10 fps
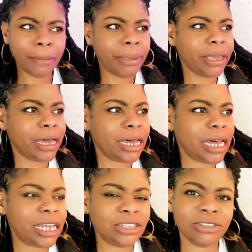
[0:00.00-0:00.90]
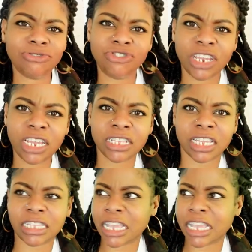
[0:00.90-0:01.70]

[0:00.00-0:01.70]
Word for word: because Jesus,